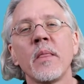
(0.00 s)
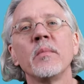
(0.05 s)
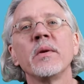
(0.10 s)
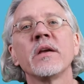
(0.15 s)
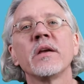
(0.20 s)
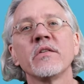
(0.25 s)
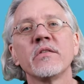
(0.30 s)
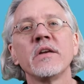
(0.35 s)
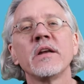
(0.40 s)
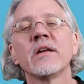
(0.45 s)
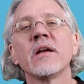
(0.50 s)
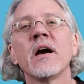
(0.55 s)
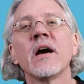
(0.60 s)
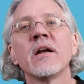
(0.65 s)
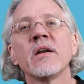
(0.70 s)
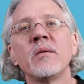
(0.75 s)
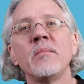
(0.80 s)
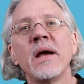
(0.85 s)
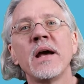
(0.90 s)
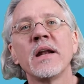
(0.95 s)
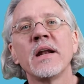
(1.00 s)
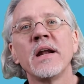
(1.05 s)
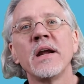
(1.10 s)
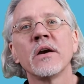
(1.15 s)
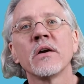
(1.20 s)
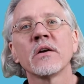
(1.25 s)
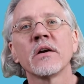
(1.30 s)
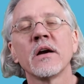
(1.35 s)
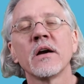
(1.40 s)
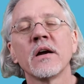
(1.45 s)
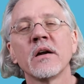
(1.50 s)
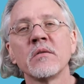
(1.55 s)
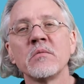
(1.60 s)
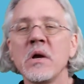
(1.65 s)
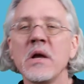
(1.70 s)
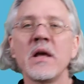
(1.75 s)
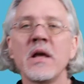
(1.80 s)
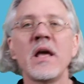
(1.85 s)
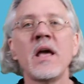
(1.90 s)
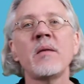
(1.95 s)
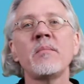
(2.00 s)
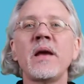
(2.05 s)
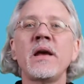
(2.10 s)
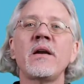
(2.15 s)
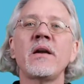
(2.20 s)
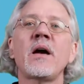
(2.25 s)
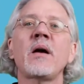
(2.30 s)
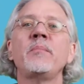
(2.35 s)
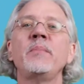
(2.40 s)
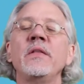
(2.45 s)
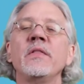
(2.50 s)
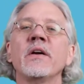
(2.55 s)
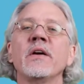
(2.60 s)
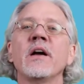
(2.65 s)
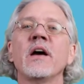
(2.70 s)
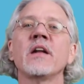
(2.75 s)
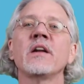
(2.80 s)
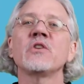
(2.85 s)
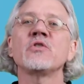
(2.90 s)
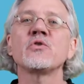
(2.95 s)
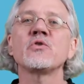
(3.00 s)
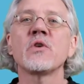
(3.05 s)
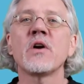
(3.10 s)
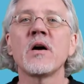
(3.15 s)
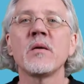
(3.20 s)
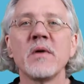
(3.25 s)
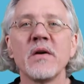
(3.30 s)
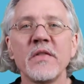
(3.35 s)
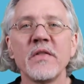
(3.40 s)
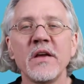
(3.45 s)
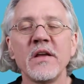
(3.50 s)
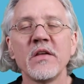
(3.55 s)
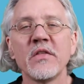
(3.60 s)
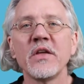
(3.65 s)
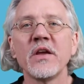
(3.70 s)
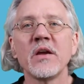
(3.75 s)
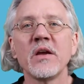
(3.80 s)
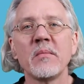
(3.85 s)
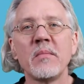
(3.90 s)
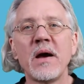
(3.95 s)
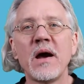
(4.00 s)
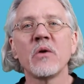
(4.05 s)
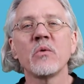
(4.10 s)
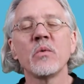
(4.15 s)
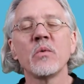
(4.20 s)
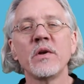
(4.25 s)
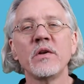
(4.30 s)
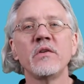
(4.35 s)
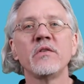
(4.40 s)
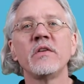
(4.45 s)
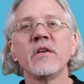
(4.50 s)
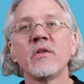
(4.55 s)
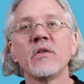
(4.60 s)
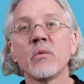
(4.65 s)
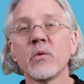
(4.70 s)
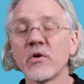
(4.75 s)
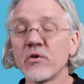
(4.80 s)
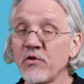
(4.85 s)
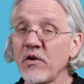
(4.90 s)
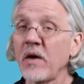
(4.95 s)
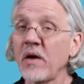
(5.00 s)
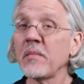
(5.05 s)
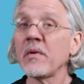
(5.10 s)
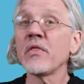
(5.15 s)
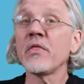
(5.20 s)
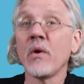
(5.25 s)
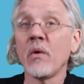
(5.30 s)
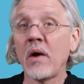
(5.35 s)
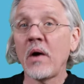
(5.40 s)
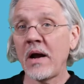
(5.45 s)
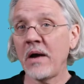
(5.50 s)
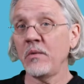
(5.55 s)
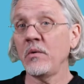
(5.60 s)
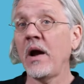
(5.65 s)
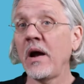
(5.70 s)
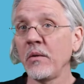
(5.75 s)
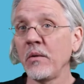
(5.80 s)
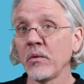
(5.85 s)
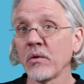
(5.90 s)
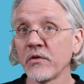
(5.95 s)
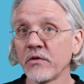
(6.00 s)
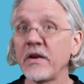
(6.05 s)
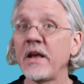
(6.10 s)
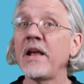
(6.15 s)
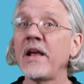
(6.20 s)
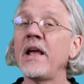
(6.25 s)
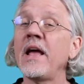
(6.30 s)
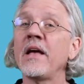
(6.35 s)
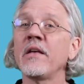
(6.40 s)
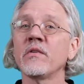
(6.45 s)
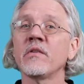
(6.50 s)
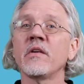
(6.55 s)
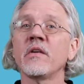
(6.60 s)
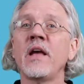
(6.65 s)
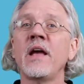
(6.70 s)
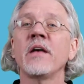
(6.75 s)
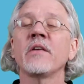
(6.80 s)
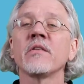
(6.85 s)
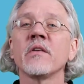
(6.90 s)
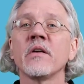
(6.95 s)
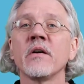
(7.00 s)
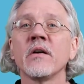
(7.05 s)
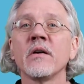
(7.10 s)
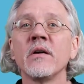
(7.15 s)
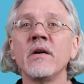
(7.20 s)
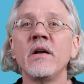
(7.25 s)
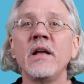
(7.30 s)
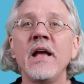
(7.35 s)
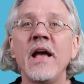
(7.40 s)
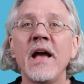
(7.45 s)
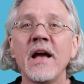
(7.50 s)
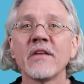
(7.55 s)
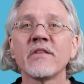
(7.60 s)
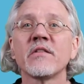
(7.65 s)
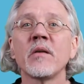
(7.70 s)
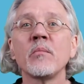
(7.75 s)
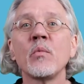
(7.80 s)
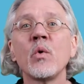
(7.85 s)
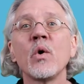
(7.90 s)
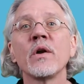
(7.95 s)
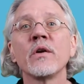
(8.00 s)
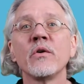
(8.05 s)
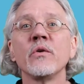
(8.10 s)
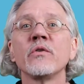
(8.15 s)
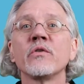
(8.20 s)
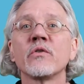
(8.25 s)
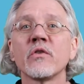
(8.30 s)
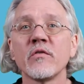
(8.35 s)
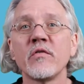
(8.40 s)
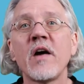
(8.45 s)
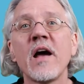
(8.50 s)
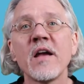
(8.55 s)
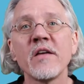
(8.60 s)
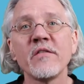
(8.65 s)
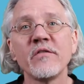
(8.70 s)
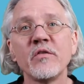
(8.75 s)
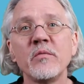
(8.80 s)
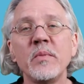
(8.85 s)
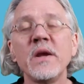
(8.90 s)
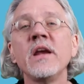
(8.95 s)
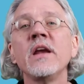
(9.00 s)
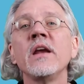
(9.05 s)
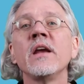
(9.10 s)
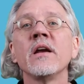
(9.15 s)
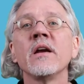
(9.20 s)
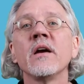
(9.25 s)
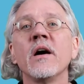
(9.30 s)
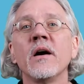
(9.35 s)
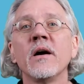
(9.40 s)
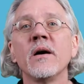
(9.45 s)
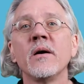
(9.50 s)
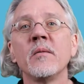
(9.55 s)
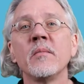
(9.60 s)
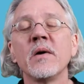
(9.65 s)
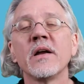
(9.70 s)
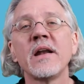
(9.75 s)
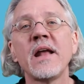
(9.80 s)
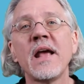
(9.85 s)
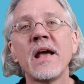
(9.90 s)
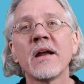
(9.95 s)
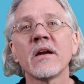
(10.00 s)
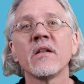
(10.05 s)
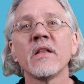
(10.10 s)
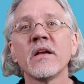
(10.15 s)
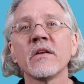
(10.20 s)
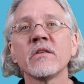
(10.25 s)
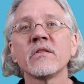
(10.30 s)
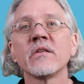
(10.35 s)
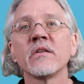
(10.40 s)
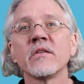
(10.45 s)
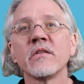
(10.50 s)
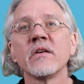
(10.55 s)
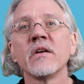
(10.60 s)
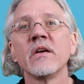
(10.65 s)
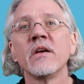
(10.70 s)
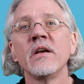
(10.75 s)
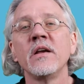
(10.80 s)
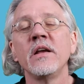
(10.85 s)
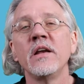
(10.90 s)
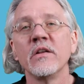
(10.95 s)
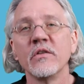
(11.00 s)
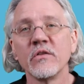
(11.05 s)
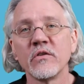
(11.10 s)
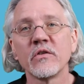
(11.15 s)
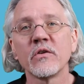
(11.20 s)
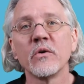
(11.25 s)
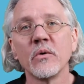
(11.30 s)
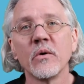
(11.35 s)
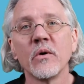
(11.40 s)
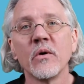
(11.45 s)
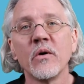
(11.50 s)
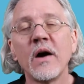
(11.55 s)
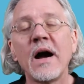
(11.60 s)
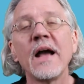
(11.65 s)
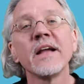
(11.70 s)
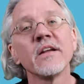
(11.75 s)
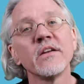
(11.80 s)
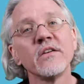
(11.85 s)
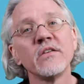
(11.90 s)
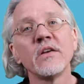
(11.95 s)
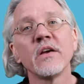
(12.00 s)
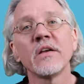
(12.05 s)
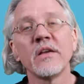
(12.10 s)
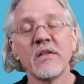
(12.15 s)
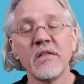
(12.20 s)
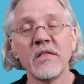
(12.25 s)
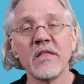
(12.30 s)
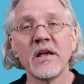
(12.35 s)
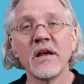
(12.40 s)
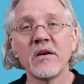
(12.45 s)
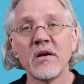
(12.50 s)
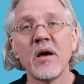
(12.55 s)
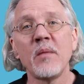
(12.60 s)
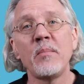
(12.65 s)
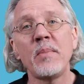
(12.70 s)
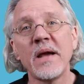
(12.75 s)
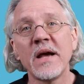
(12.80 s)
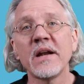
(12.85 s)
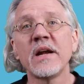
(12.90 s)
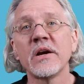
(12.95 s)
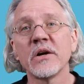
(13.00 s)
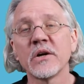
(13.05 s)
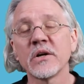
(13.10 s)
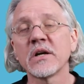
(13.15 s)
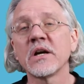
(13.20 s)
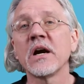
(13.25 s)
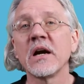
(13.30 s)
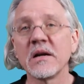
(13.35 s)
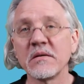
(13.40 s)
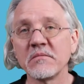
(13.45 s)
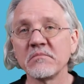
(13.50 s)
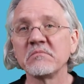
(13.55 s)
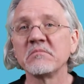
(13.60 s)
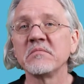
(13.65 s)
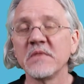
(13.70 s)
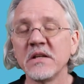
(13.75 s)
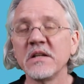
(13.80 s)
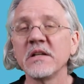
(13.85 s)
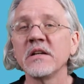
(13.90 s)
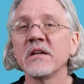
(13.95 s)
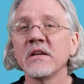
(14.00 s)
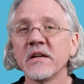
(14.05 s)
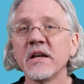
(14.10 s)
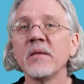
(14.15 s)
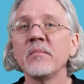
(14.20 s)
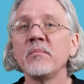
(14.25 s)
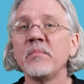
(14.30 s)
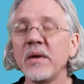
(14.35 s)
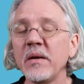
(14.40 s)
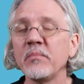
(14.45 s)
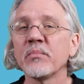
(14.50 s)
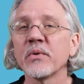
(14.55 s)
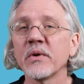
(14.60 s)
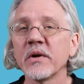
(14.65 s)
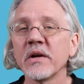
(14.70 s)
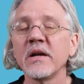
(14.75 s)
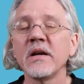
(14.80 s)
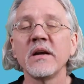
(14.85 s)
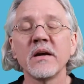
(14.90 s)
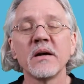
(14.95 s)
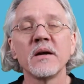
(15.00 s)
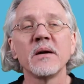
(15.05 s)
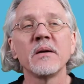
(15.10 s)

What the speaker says: because he had gotten a bad haircut, that may not be the kind of trauma that you think about when you see the word trauma, though I will say as someone who survived being an adolescent in school, I can tell you that a bad haircut, it can be pretty